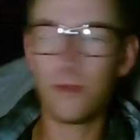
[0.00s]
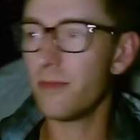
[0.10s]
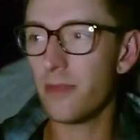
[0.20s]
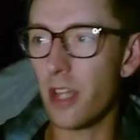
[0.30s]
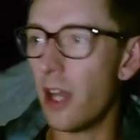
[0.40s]

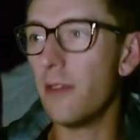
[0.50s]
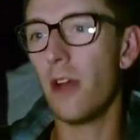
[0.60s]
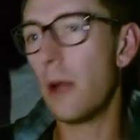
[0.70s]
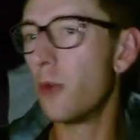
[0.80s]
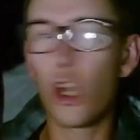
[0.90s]

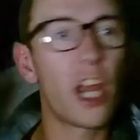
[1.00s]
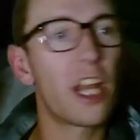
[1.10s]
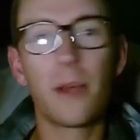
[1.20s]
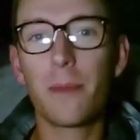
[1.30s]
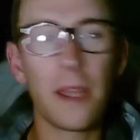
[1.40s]
I'm not going to
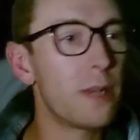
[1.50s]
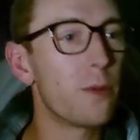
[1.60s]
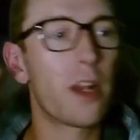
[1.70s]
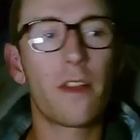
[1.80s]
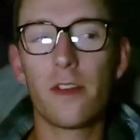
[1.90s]
be one of
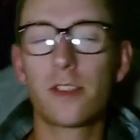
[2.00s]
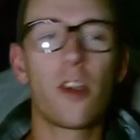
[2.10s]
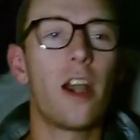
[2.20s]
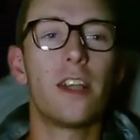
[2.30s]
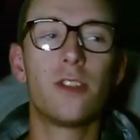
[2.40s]
those
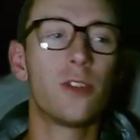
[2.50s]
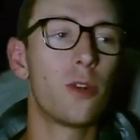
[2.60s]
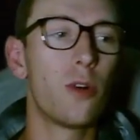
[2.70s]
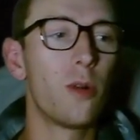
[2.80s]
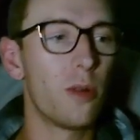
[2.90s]
guys who's
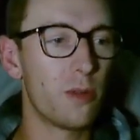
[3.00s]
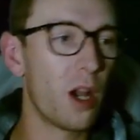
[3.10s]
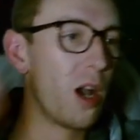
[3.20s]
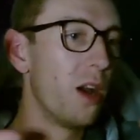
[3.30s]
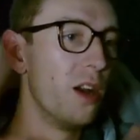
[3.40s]
all,
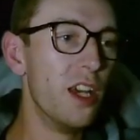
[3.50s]
oh,